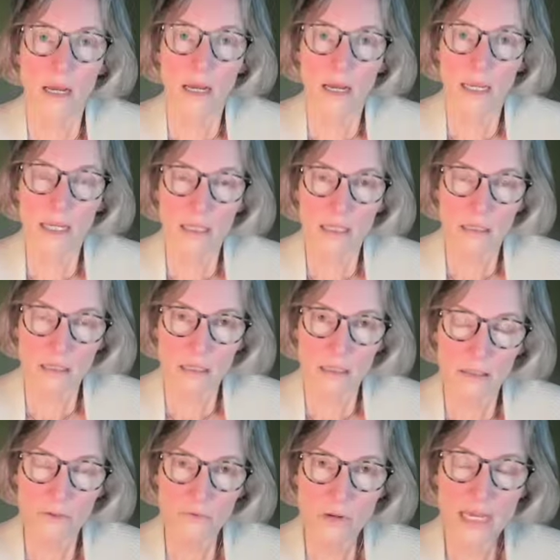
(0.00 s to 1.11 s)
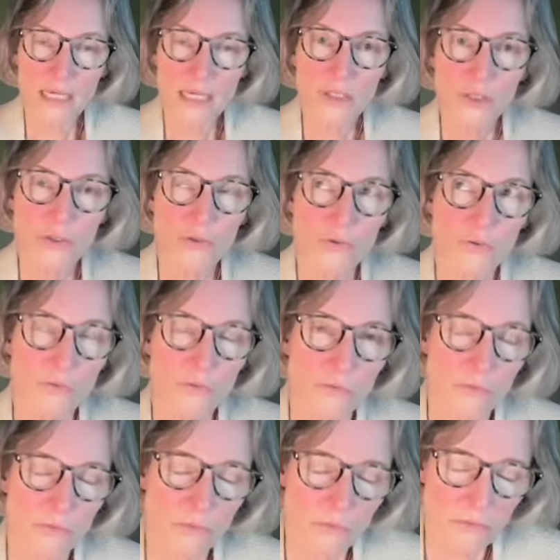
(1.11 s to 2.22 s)
I trying
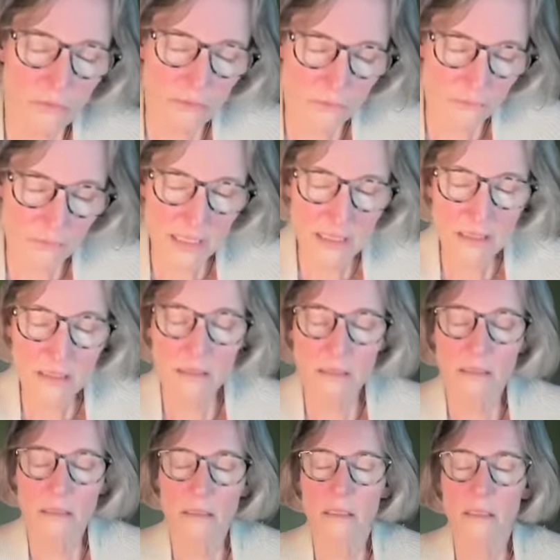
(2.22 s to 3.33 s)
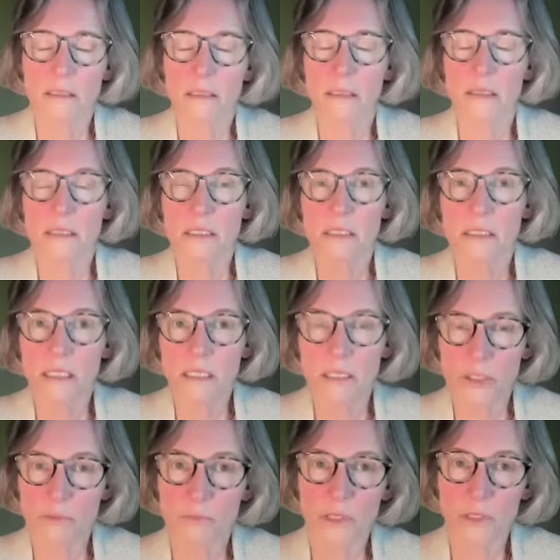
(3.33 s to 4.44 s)
to create a
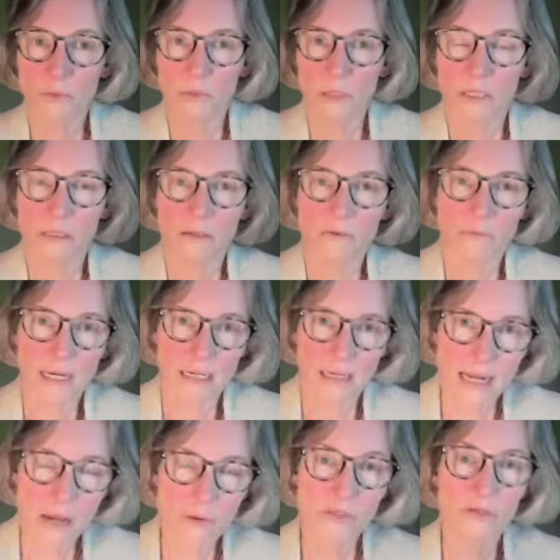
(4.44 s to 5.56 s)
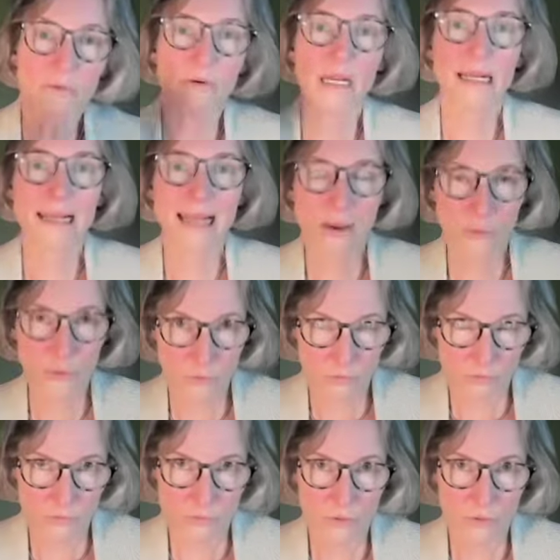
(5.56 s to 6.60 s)
distinction between crying loud and crying louder.